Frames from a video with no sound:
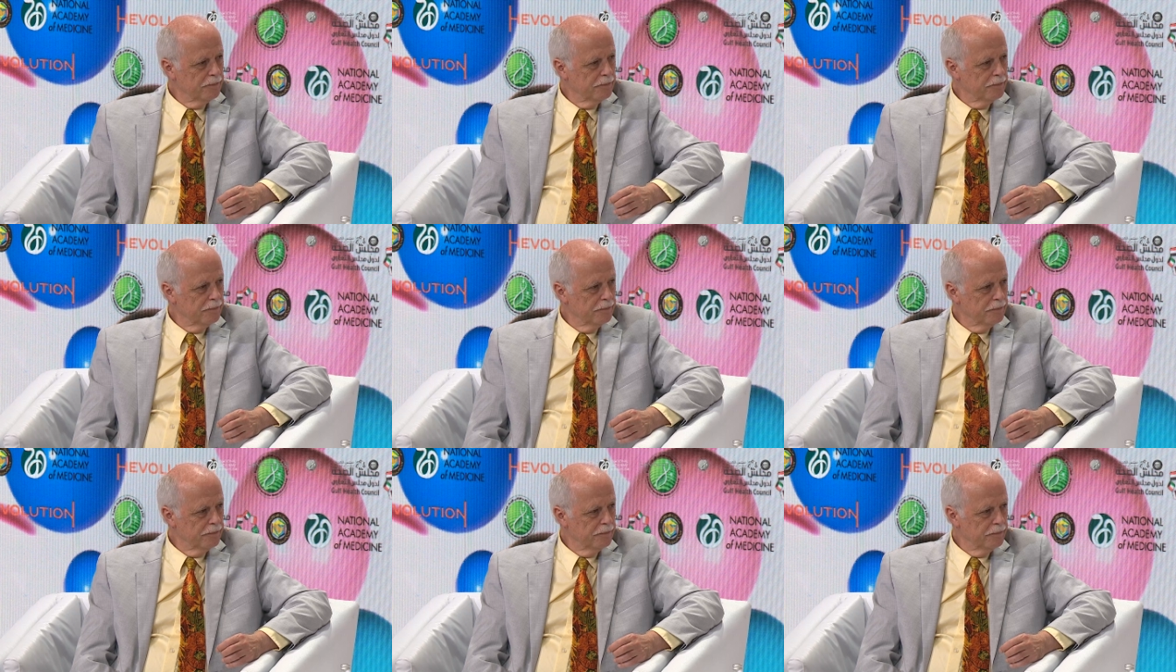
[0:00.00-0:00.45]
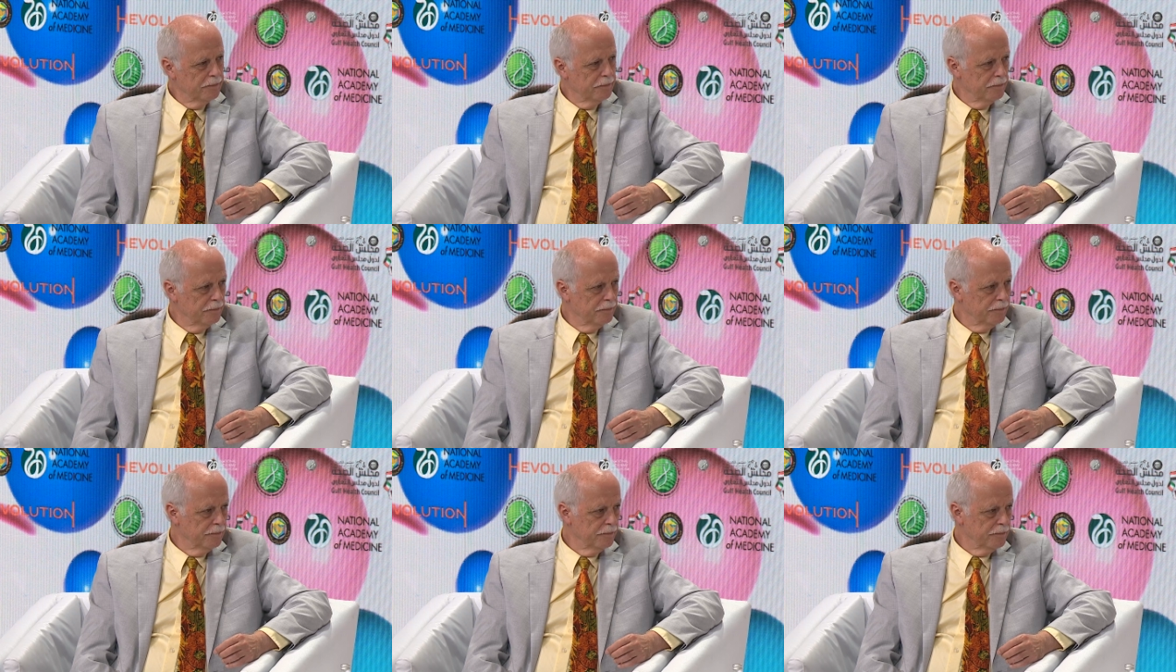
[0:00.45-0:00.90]
for them to
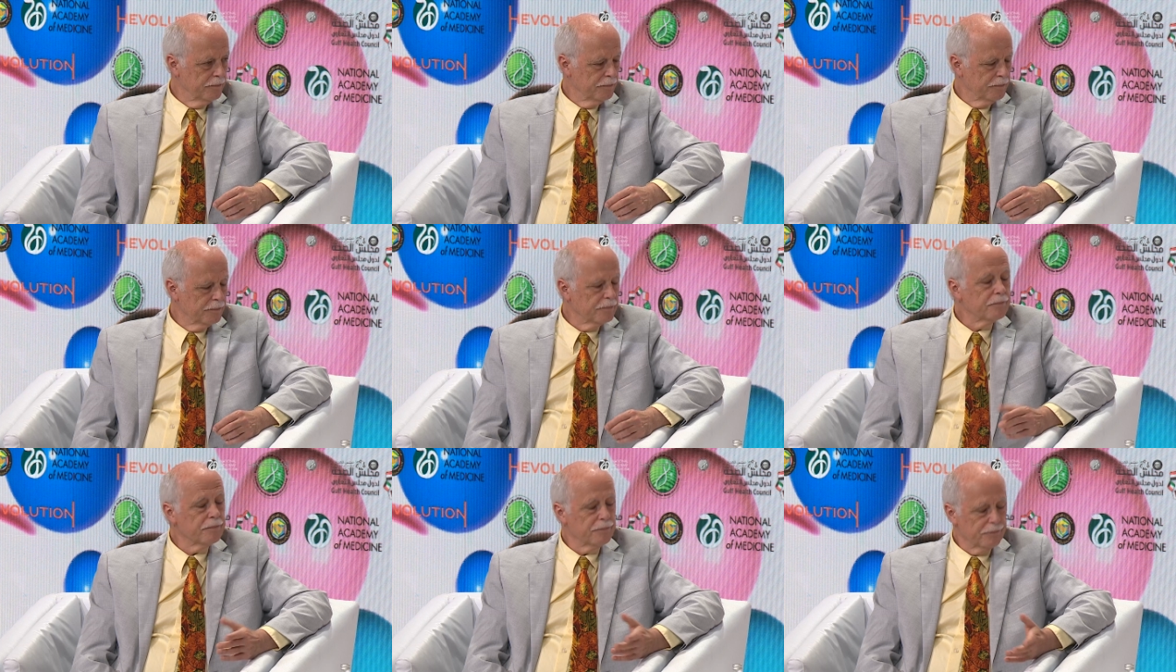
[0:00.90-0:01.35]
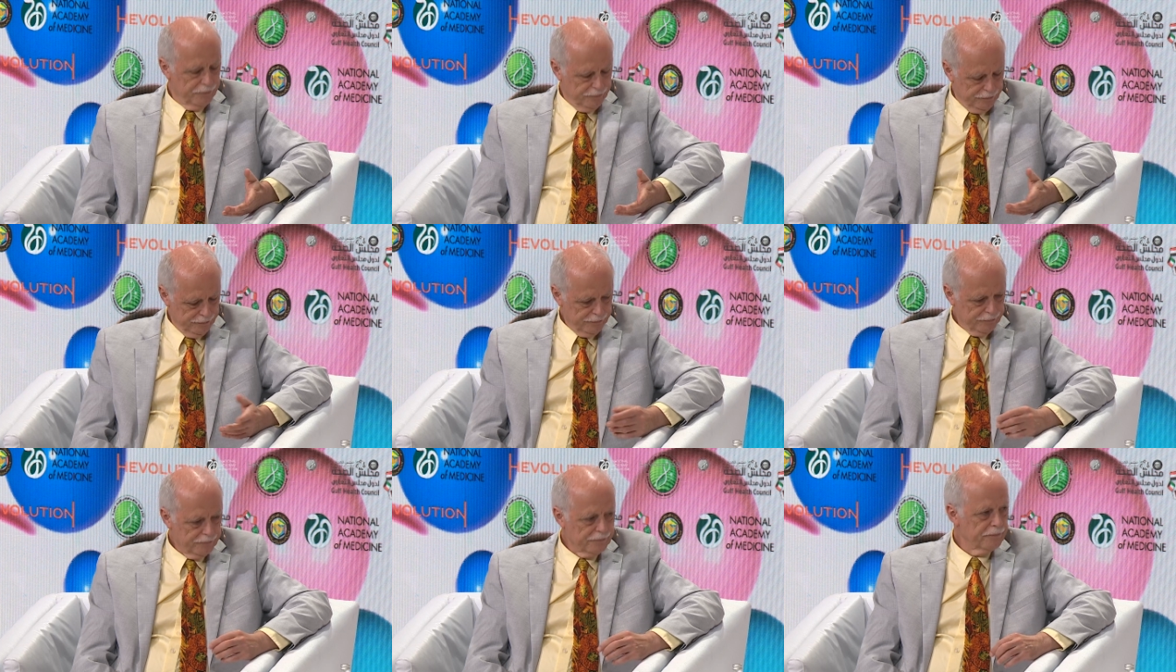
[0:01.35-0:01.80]
work
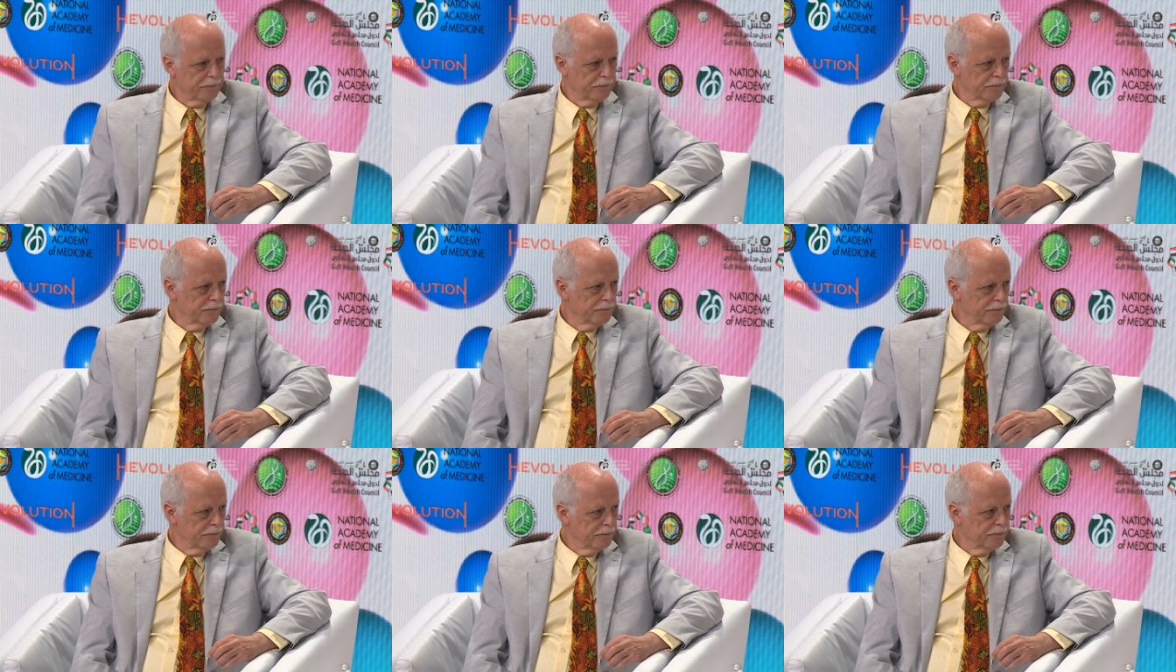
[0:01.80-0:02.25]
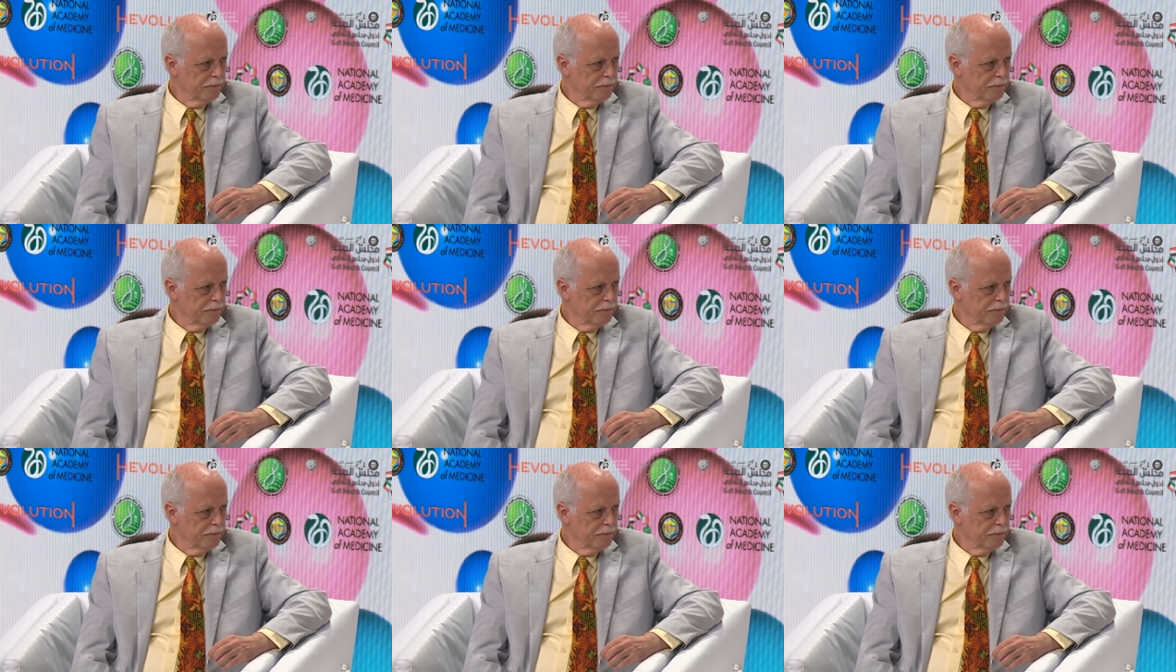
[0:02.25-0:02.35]
once they're